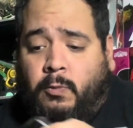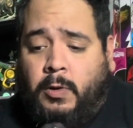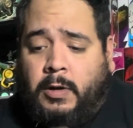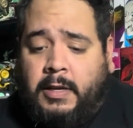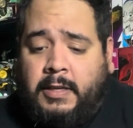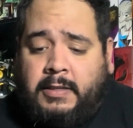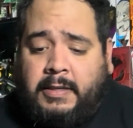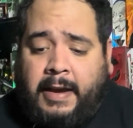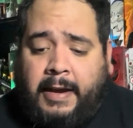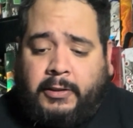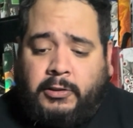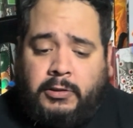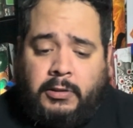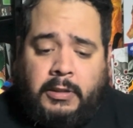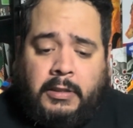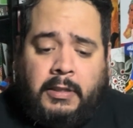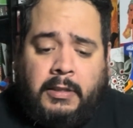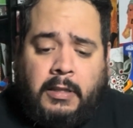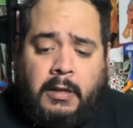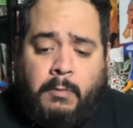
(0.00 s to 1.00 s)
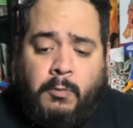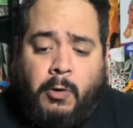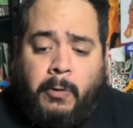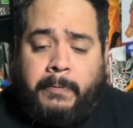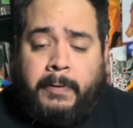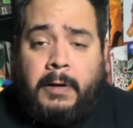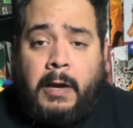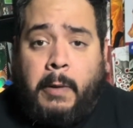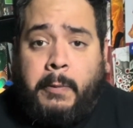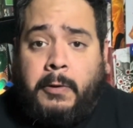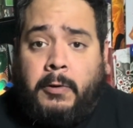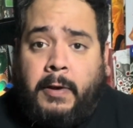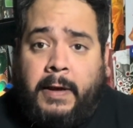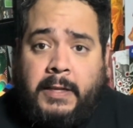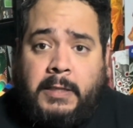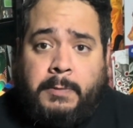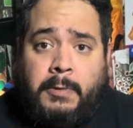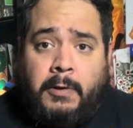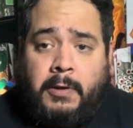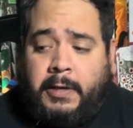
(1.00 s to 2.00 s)
was actually the More Phenomenal
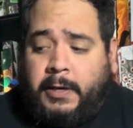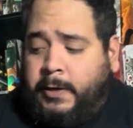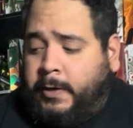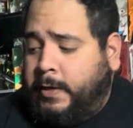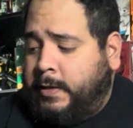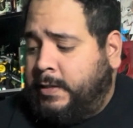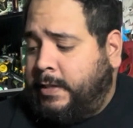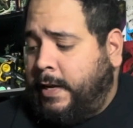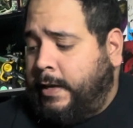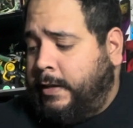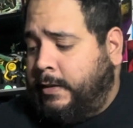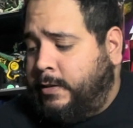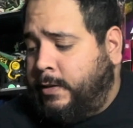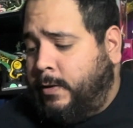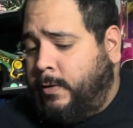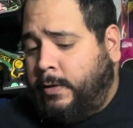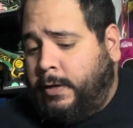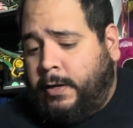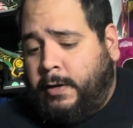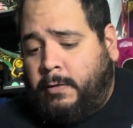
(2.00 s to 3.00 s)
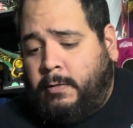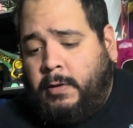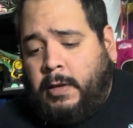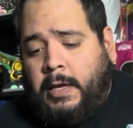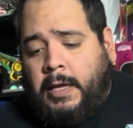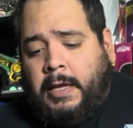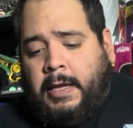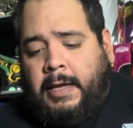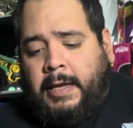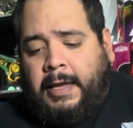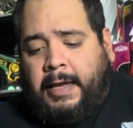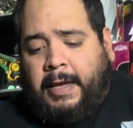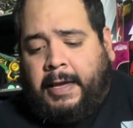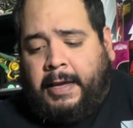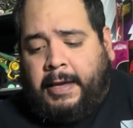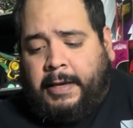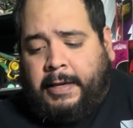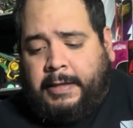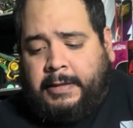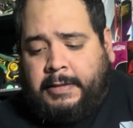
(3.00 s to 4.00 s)
Expo here in San Antonio,
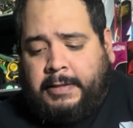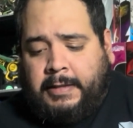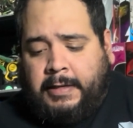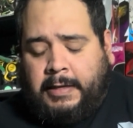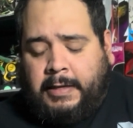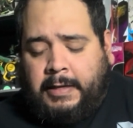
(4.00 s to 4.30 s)
and